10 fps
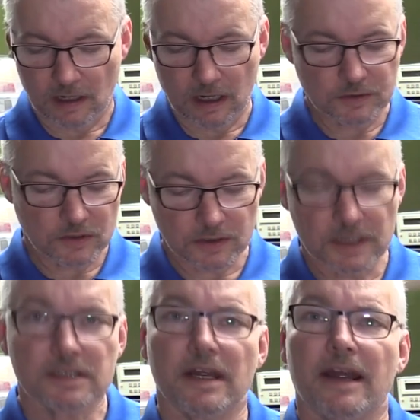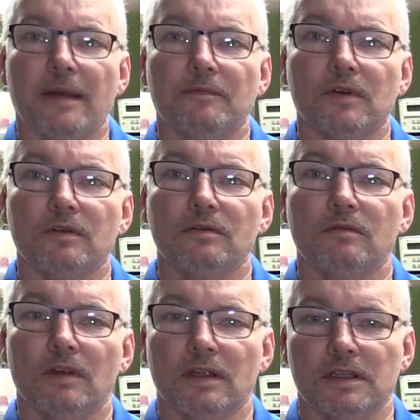I was talking to Sam,
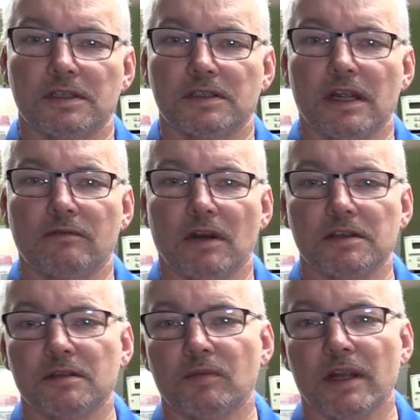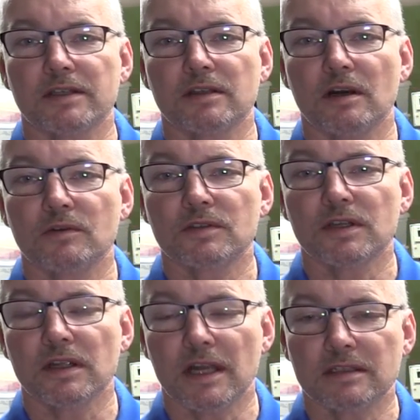who, as I say, runs the place and owns
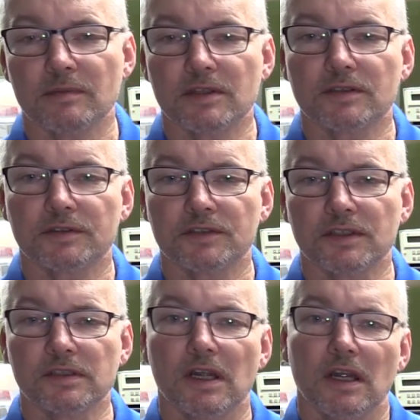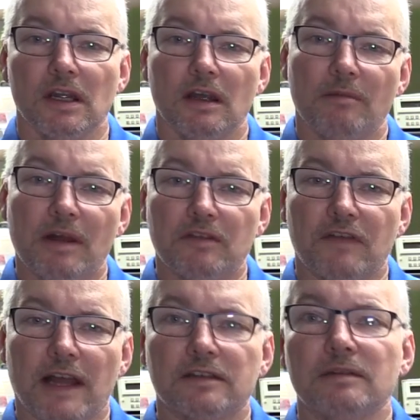the SNB Solutions, about the
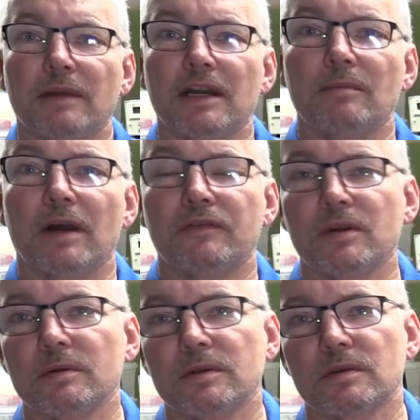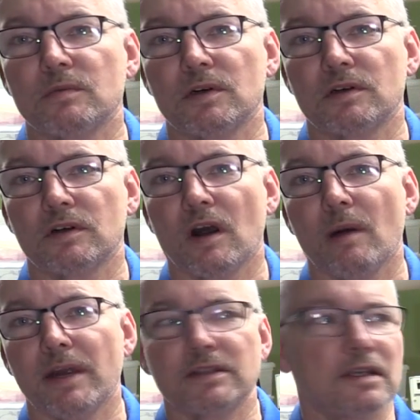fact that many of my viewers were
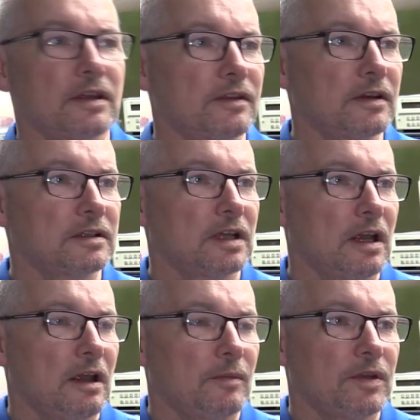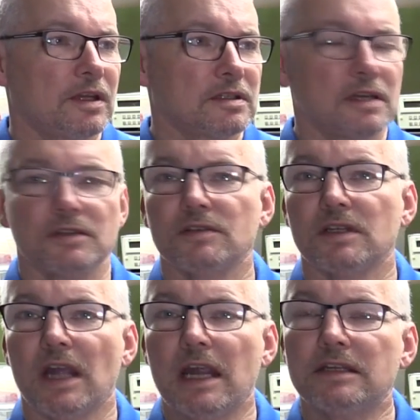commenting that because I was
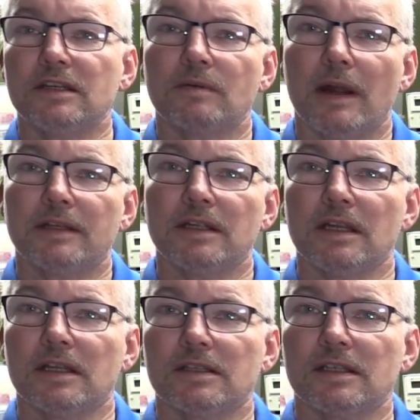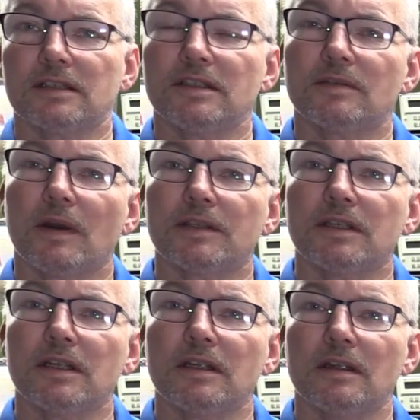using 80-20 and
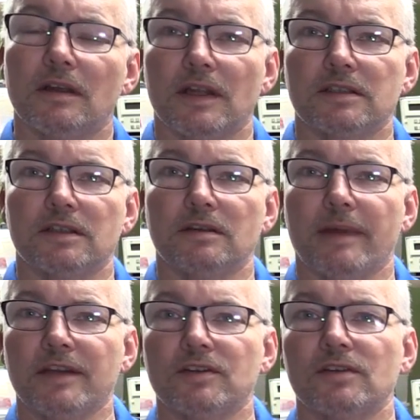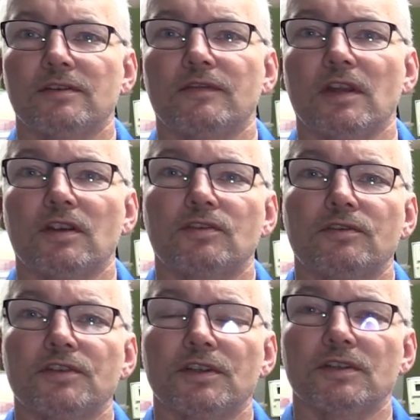60-20, that's the dimensions of the
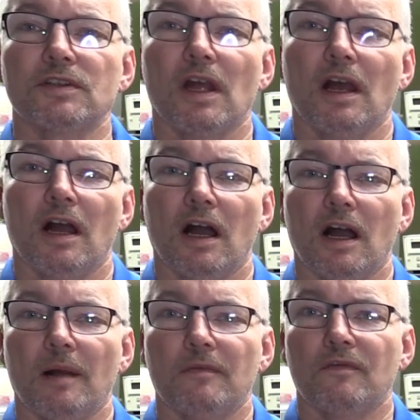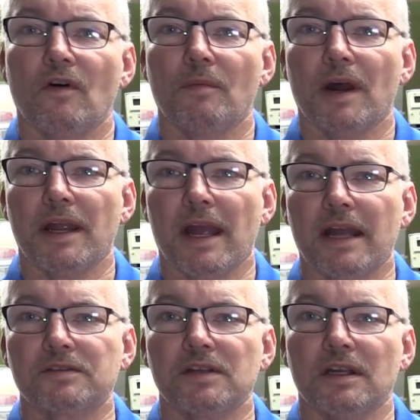extrusions, for my
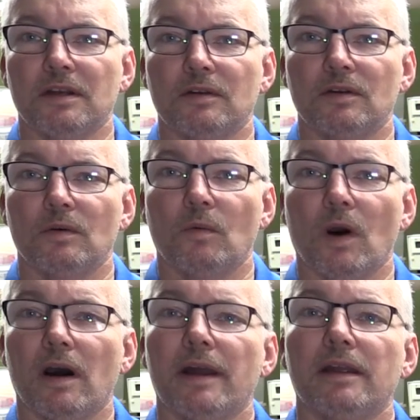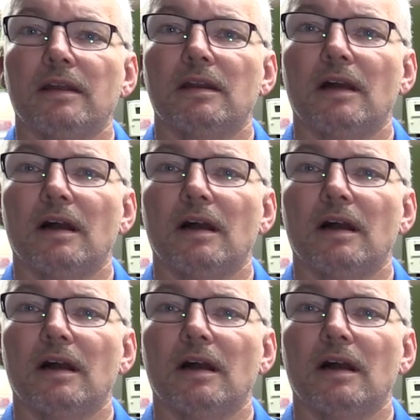X and Y